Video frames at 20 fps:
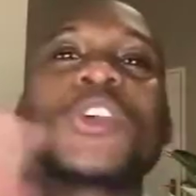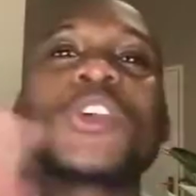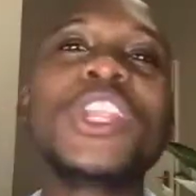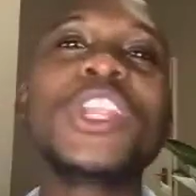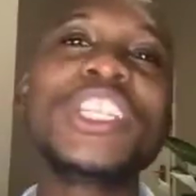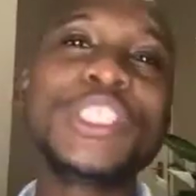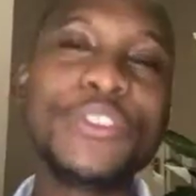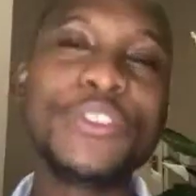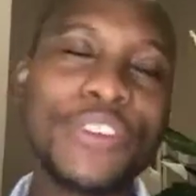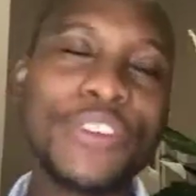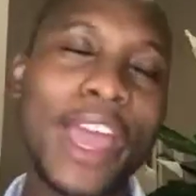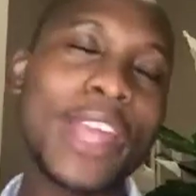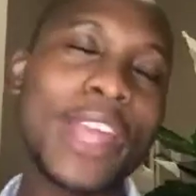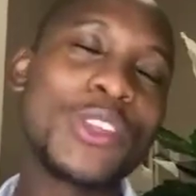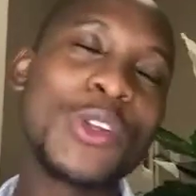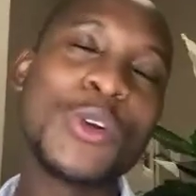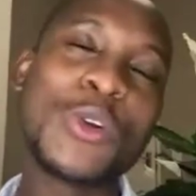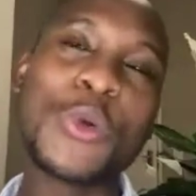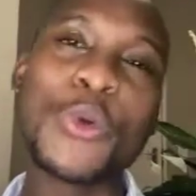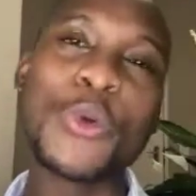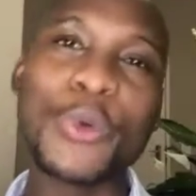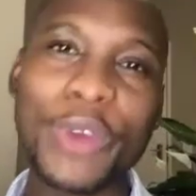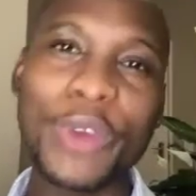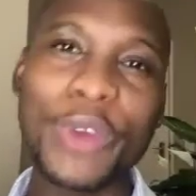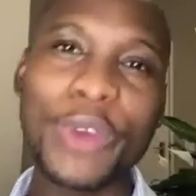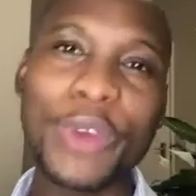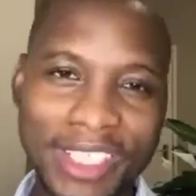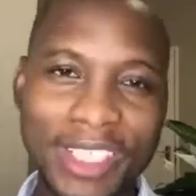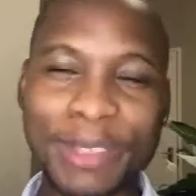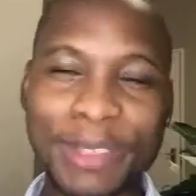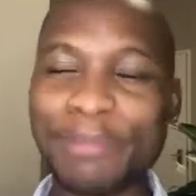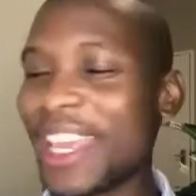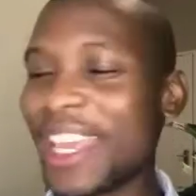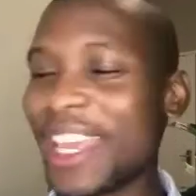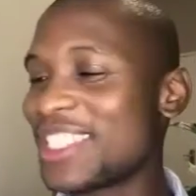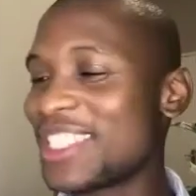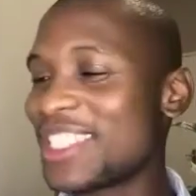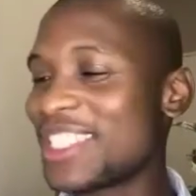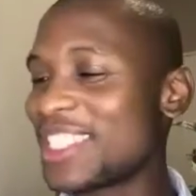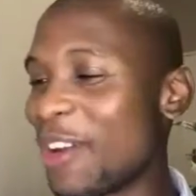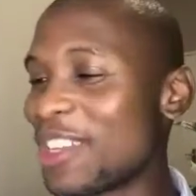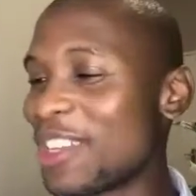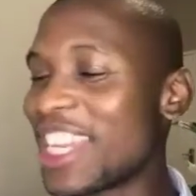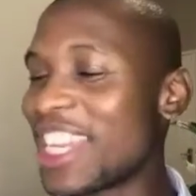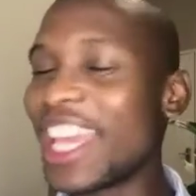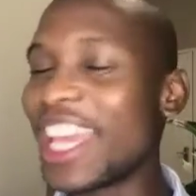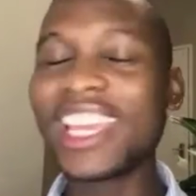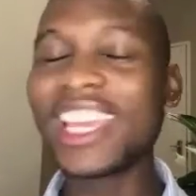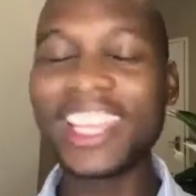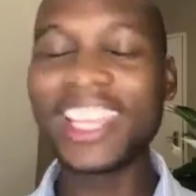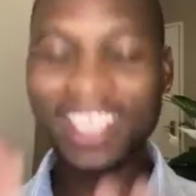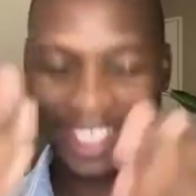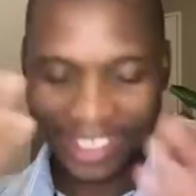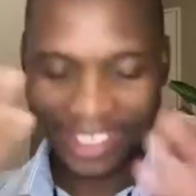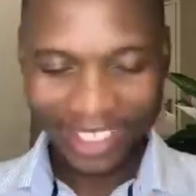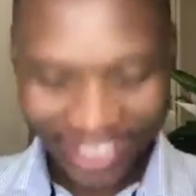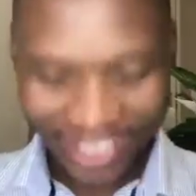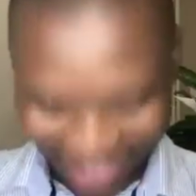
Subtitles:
solidified Nonku as the best. I was like,